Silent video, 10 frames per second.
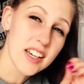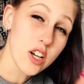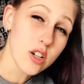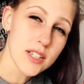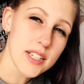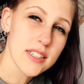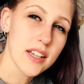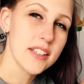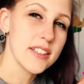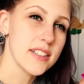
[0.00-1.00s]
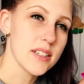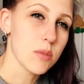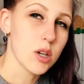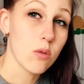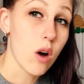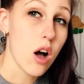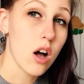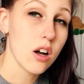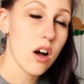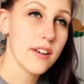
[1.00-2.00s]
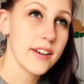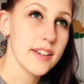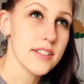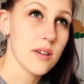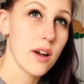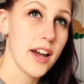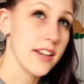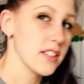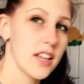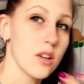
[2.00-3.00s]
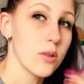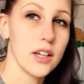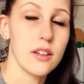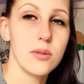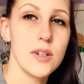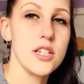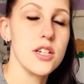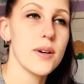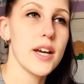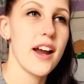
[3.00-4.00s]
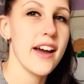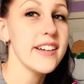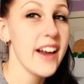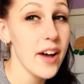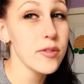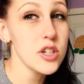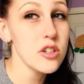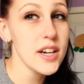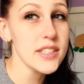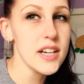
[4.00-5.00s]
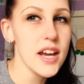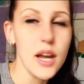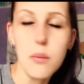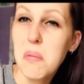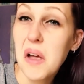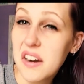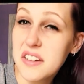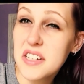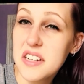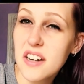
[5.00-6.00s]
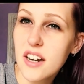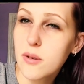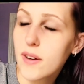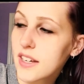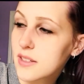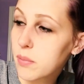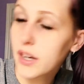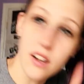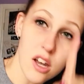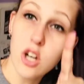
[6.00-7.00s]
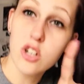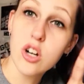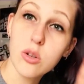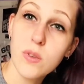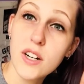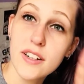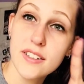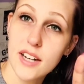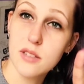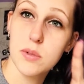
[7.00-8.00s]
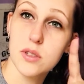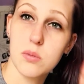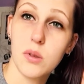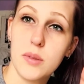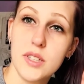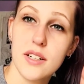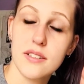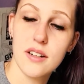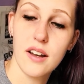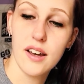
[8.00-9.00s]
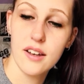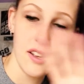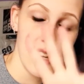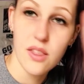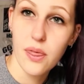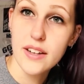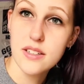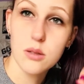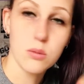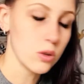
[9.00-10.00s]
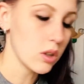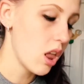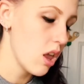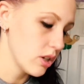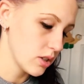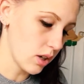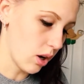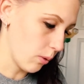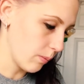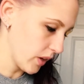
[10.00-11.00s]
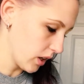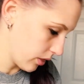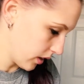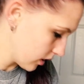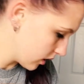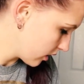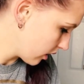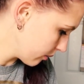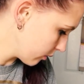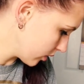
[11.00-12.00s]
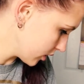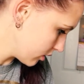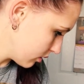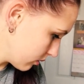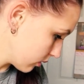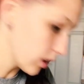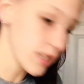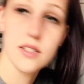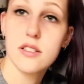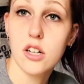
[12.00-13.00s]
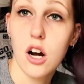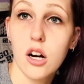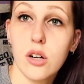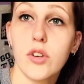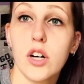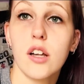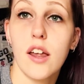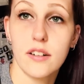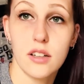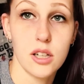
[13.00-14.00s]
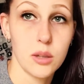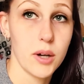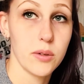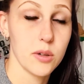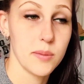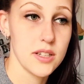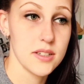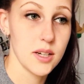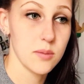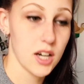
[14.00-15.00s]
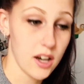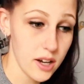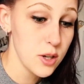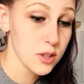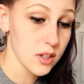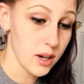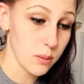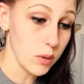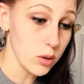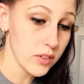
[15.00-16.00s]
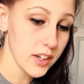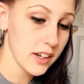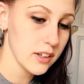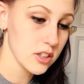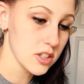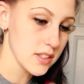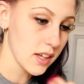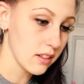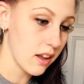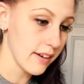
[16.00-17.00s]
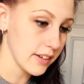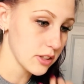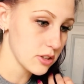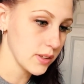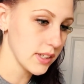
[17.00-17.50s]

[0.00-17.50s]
I noticed that I did something wrong on it so I had to like quickly redo it. I didn't have to do that today but I did it anyways but no reading textbooks will be done today. That's the rule. So I think I'm going to listen to Caraval and clean my room at the same time so that I'm moving and not just like lying here doing